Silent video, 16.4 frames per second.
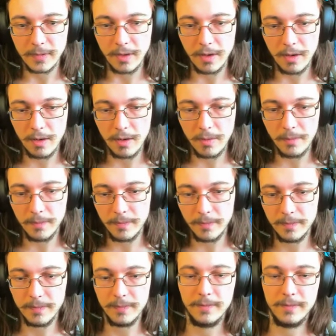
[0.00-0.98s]

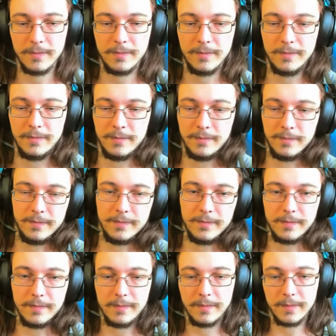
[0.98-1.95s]
Um,
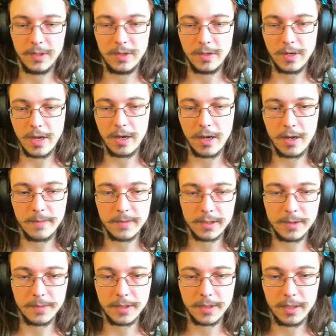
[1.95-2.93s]
how
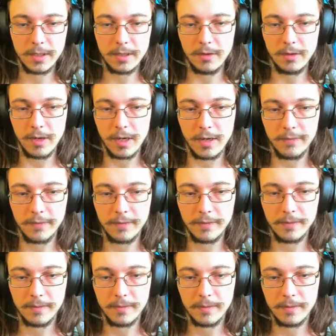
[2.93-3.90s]
much obsidian do you have?
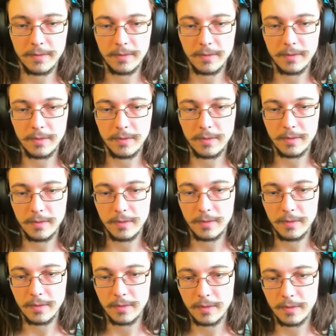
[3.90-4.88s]

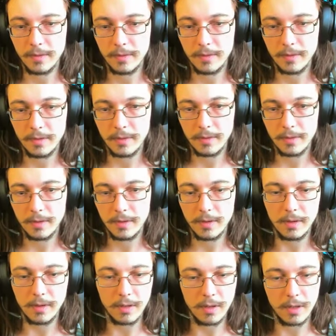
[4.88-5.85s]
Two.
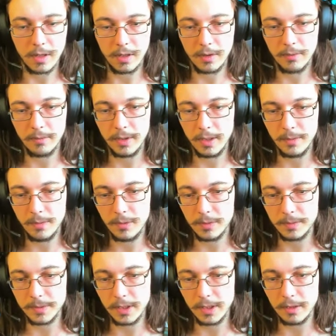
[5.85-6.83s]
Uh, we need more
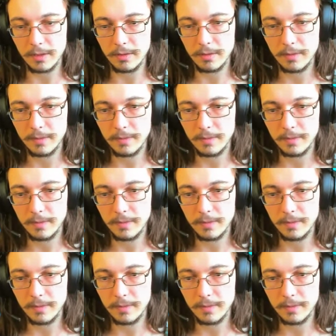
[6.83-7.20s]
obsidian.